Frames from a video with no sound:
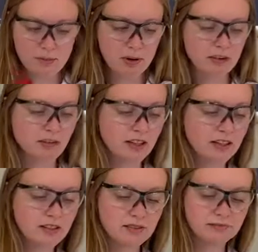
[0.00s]

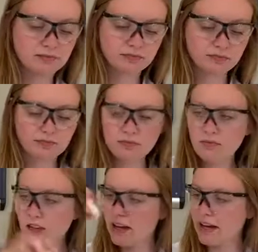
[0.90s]
Perfect.
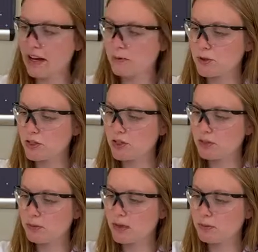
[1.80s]
Now I'm just
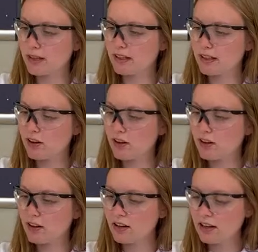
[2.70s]
gonna put my lid
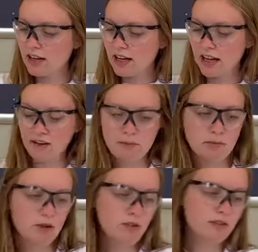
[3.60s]
on and
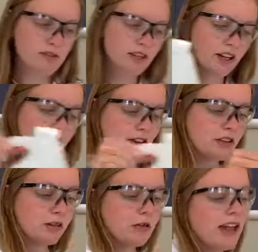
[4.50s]
move the vinegar out
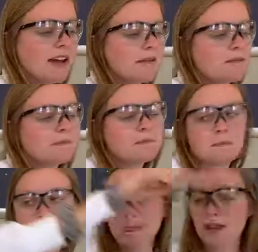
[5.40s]
of the way.
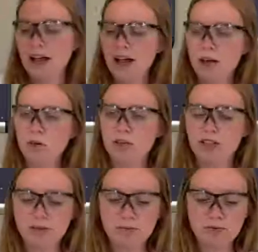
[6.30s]
I'm
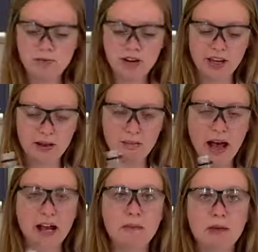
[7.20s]
going to bring
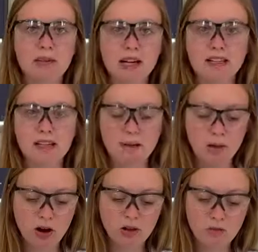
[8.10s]
back my plastic
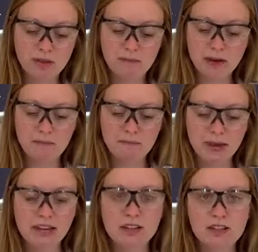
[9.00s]
bottle with my
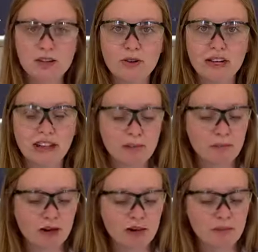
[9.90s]
baking soda in the
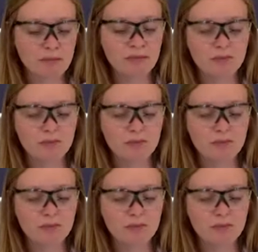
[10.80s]
bottom.